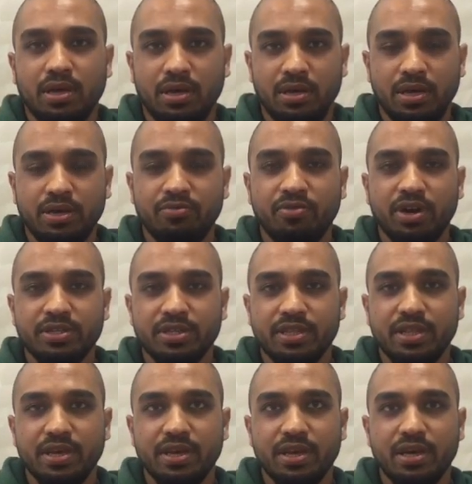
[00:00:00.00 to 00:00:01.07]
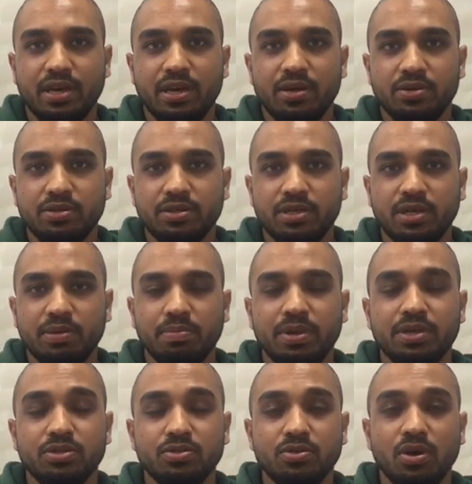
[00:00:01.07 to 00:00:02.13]
uh, advisor there. I was uh,
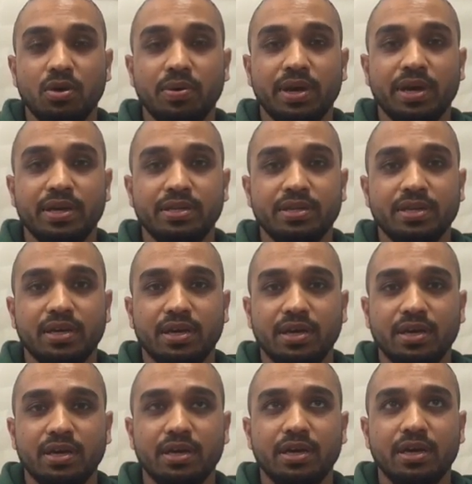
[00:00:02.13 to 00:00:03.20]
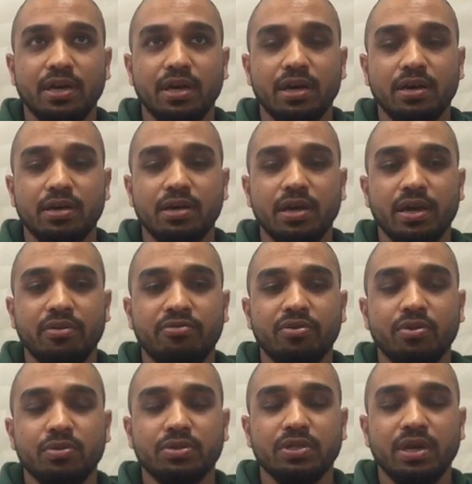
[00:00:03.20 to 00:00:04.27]
pleased to go ahead. Uh,
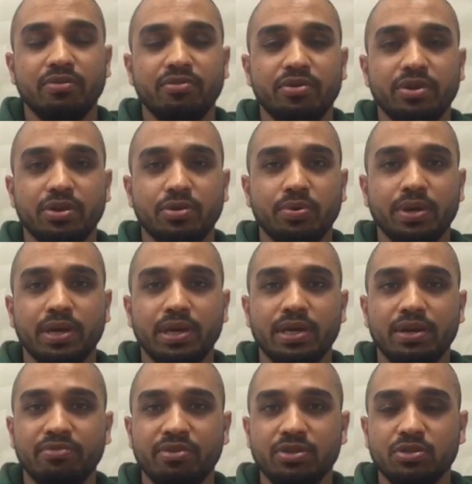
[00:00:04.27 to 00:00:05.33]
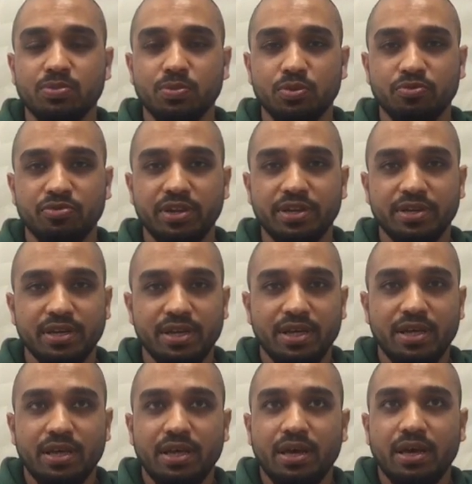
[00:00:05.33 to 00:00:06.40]
everything was done very quickly and very smoothly.
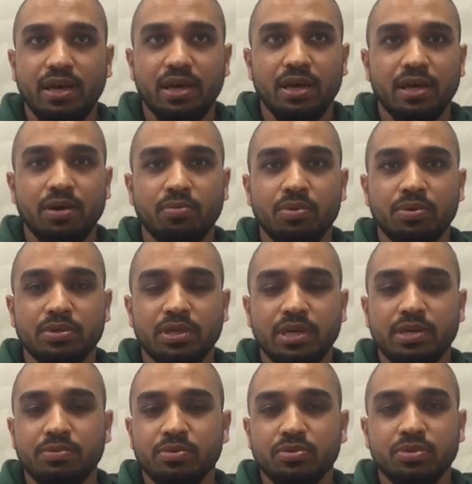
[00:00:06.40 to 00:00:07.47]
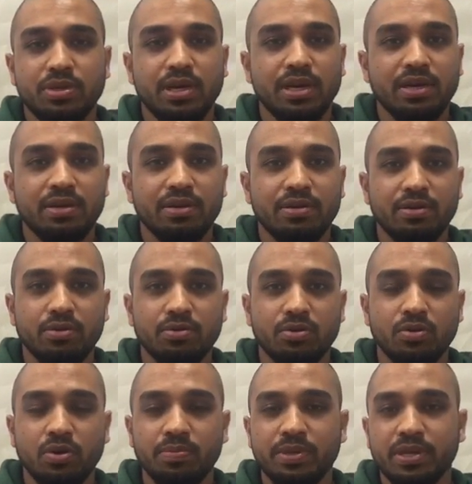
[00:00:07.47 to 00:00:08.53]
Uh, we was able to get
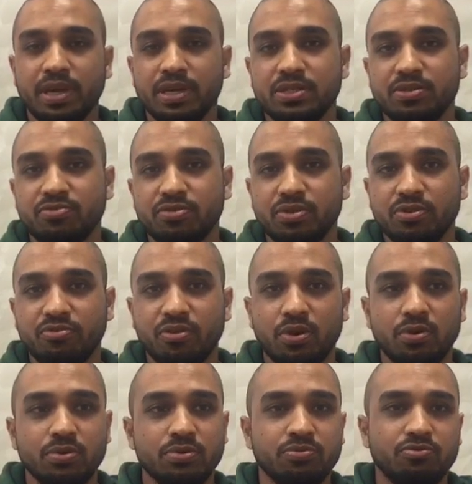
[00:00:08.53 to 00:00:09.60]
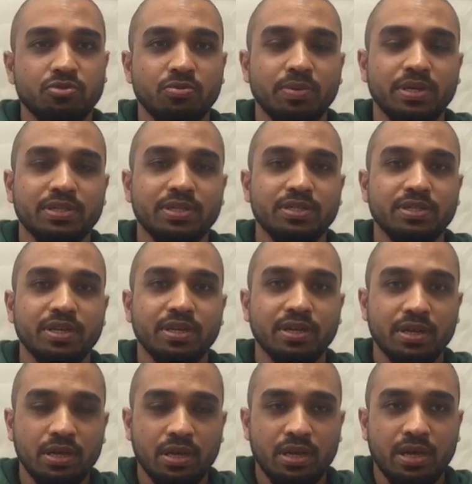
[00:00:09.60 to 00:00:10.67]
good communication through the phone, through
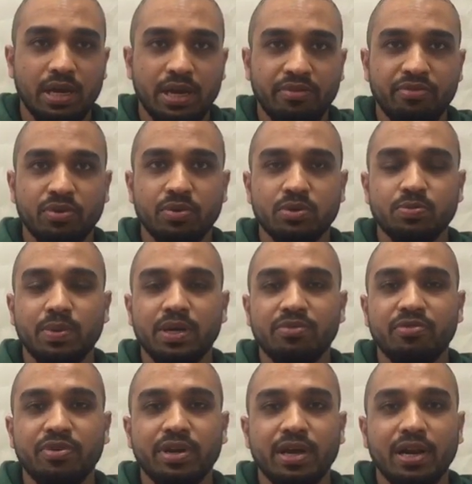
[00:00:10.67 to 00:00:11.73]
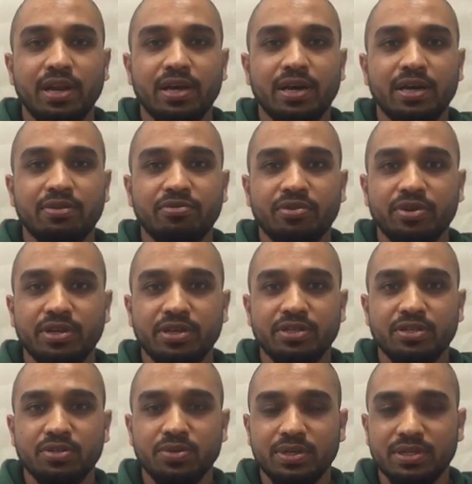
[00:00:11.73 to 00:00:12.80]
messaging. Everything was made very clear and very
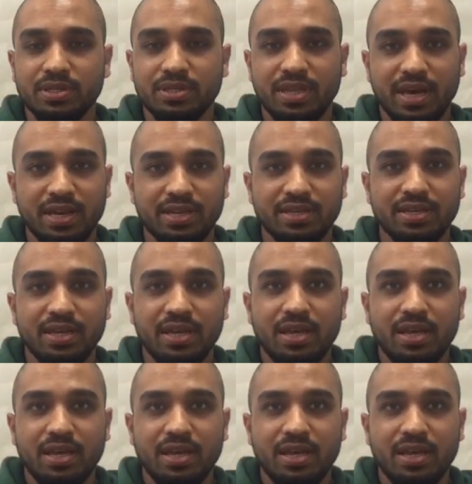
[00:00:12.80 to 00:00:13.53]
easy to understand.